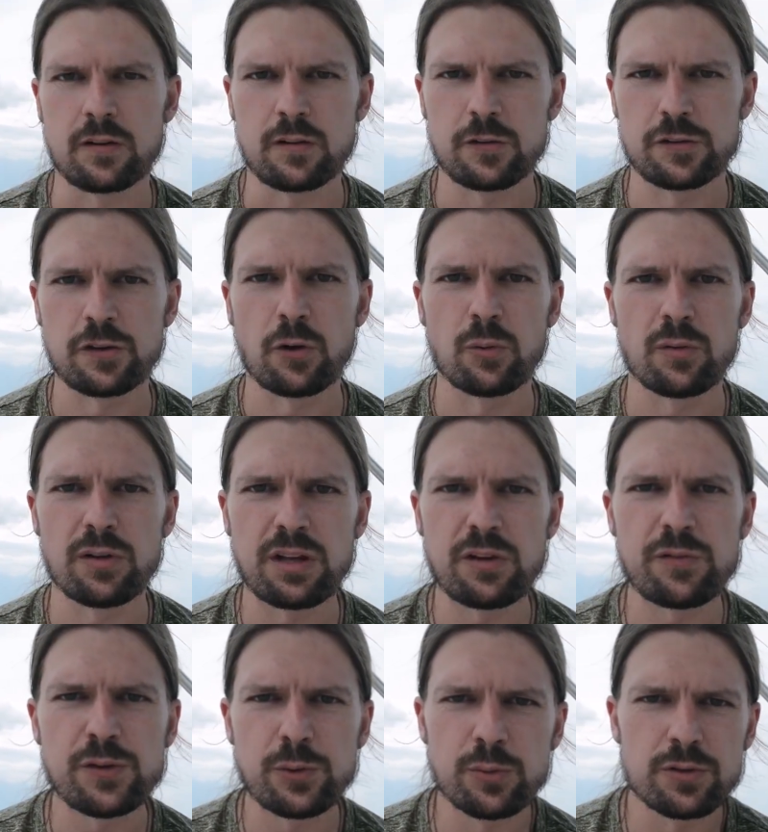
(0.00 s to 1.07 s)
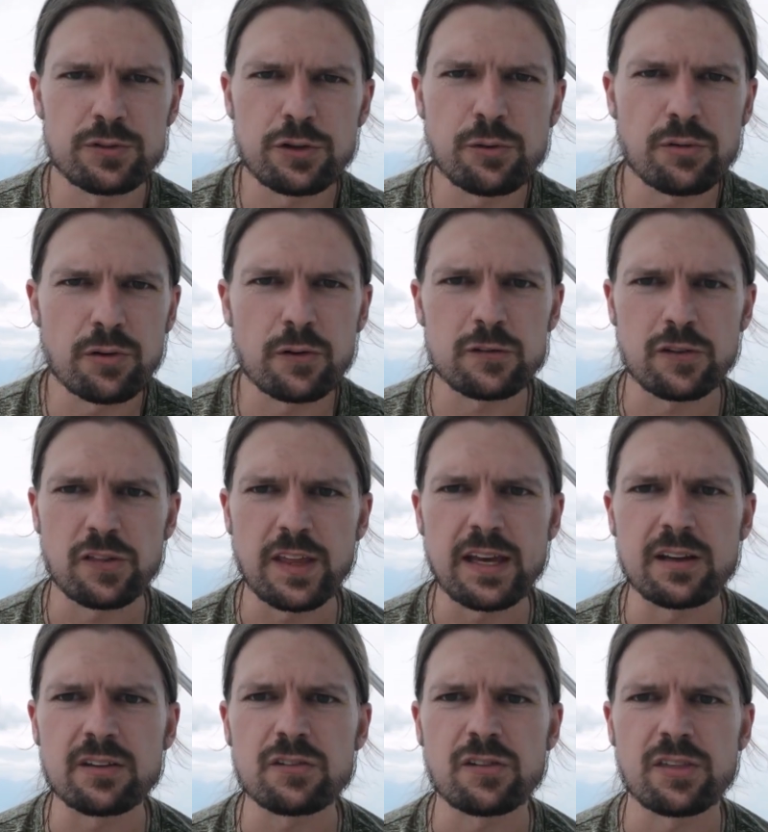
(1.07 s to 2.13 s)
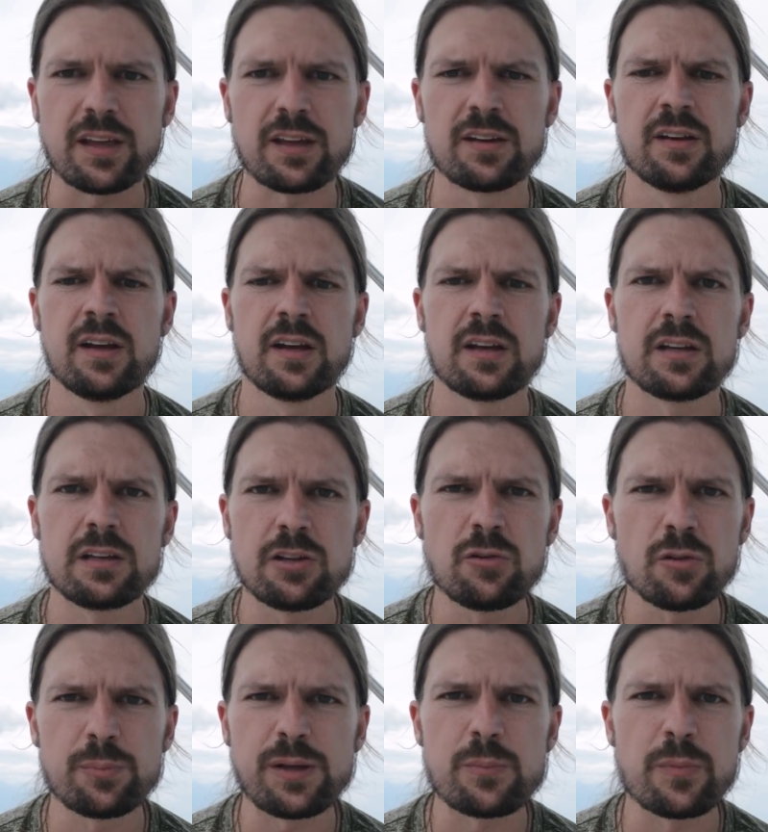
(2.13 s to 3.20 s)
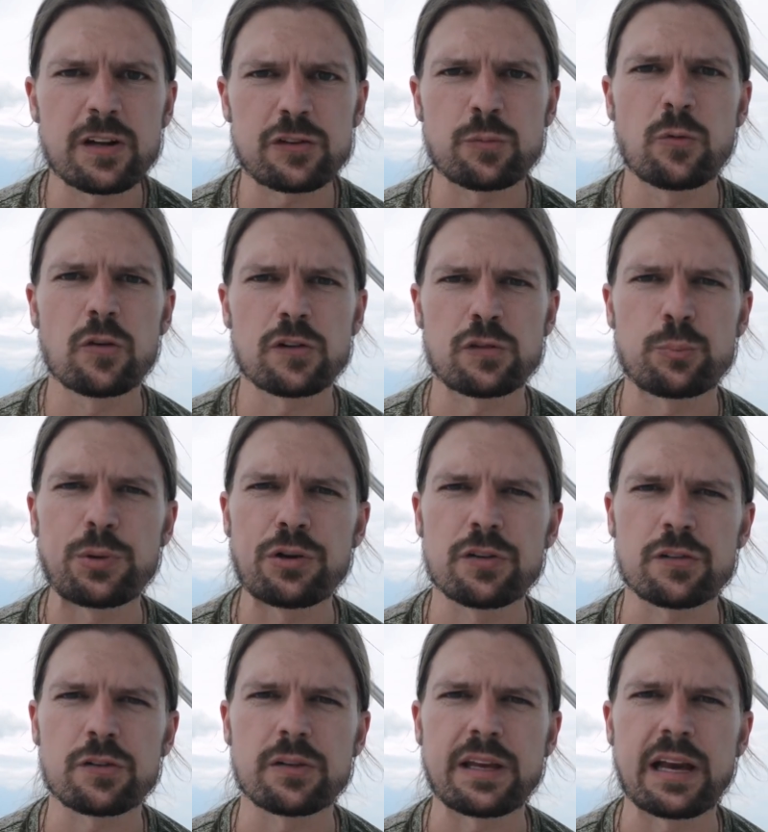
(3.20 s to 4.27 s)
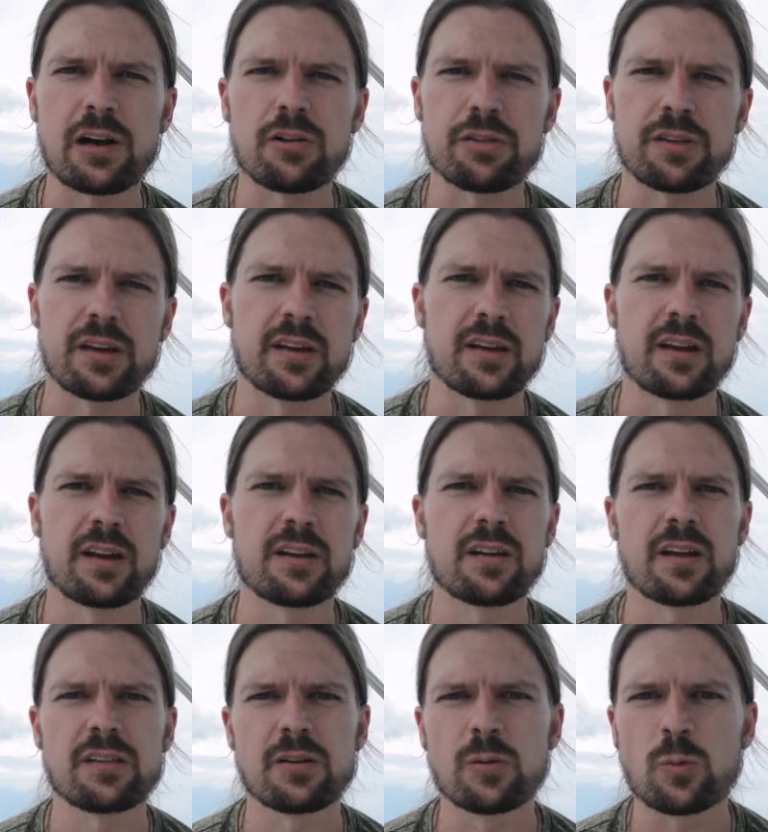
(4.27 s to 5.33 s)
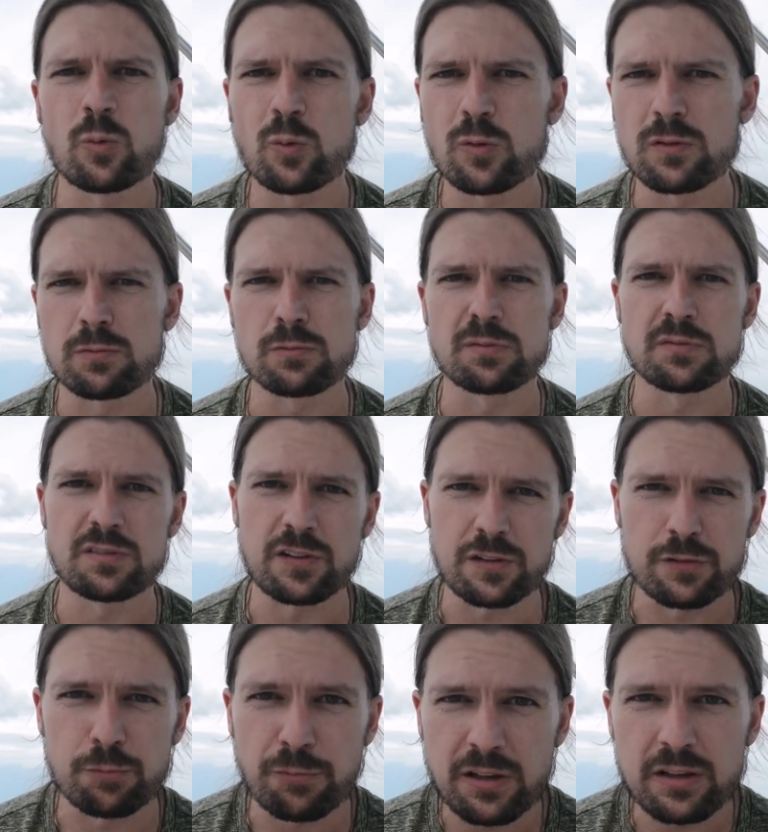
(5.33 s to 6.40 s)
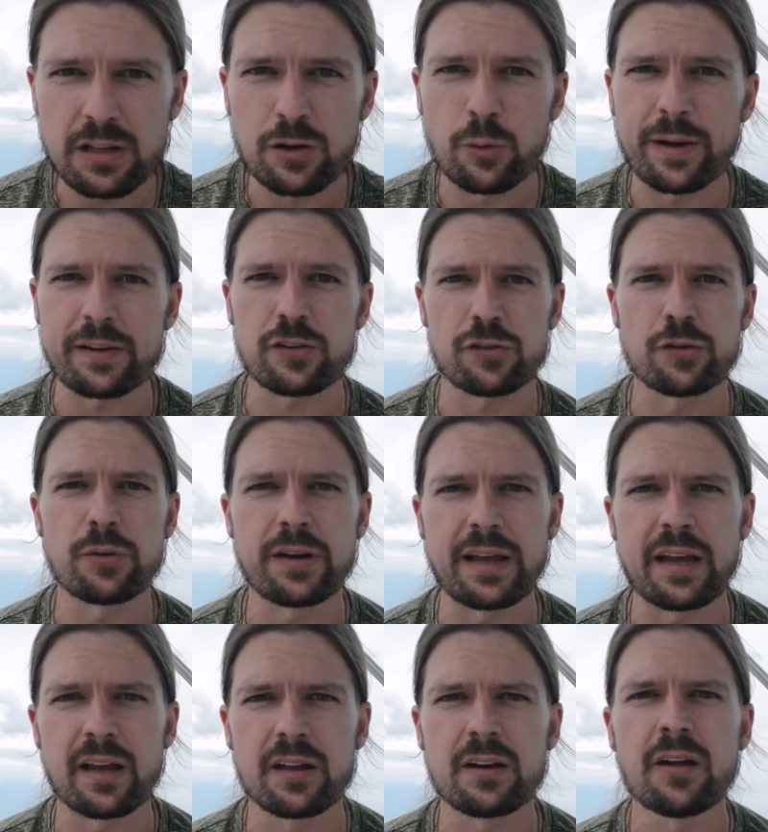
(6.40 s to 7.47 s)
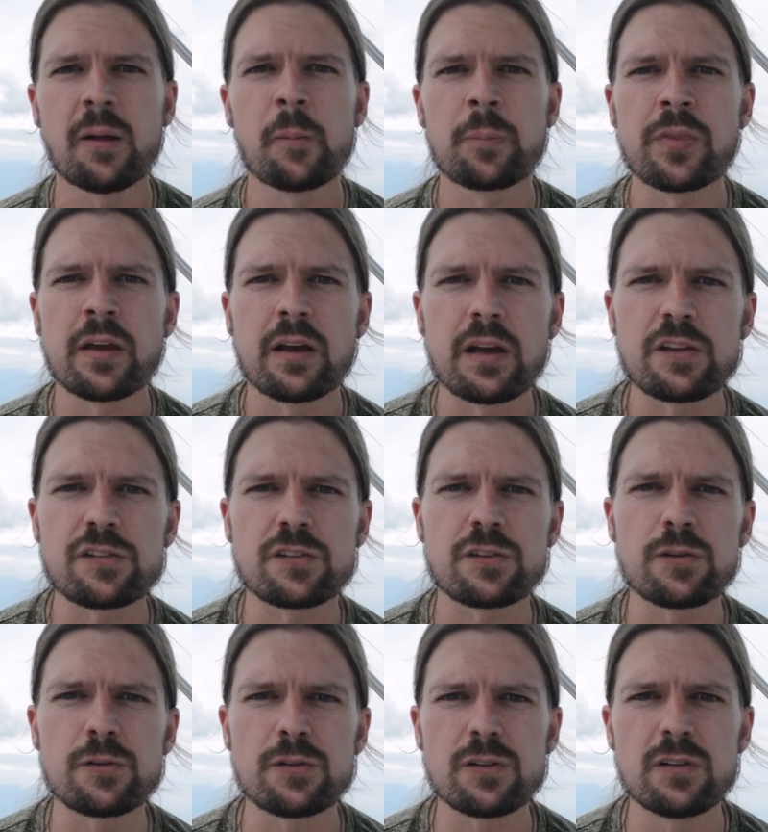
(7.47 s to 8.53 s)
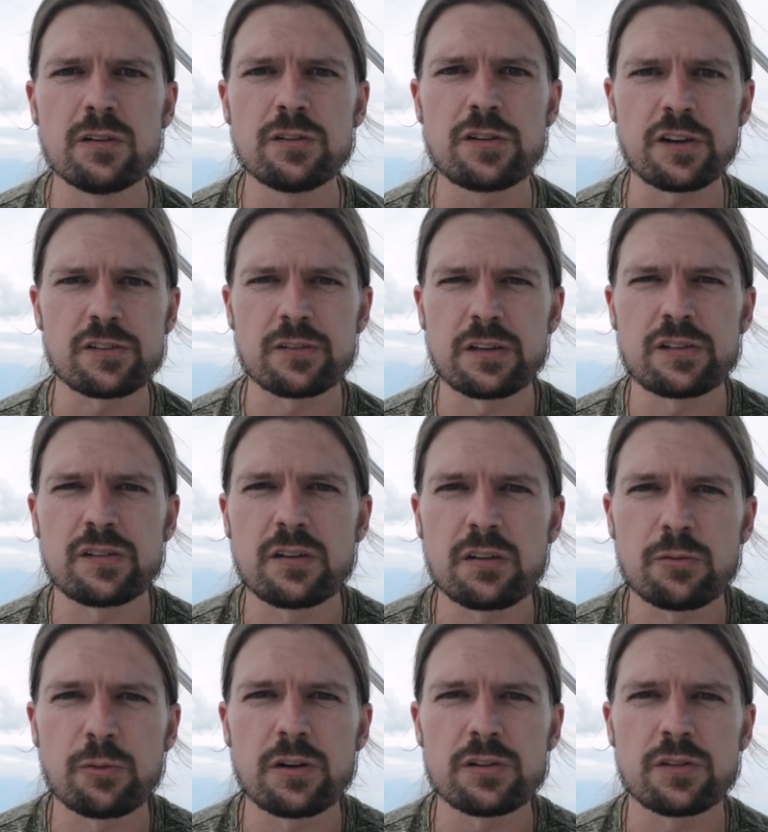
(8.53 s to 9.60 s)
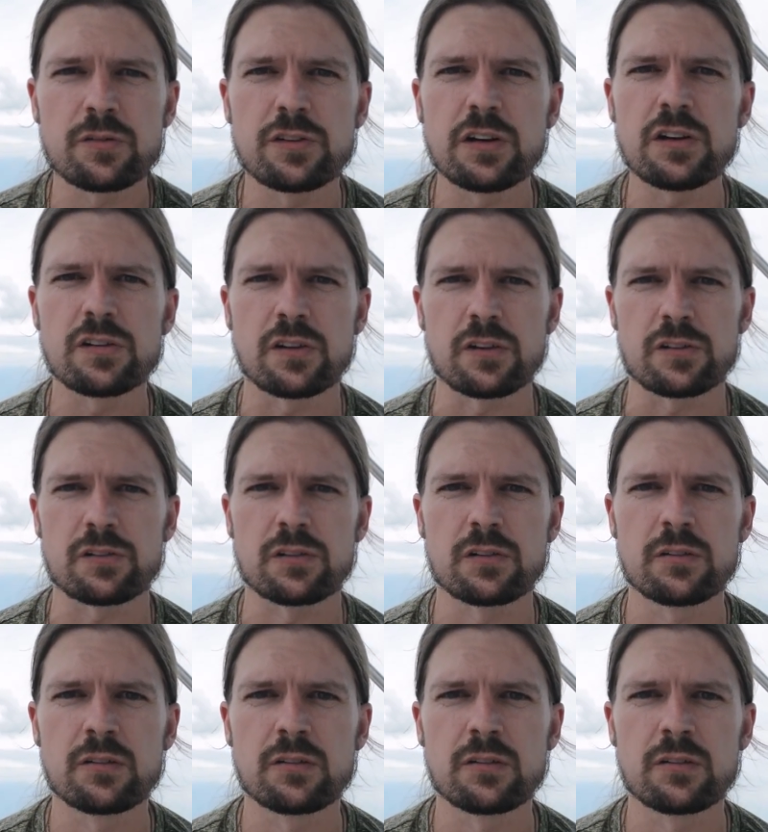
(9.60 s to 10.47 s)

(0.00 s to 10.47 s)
So if you will do those things, then you'll be much more spiritually healthy. And another uh, just really quick shorthand is to just listen to the words of Jesus,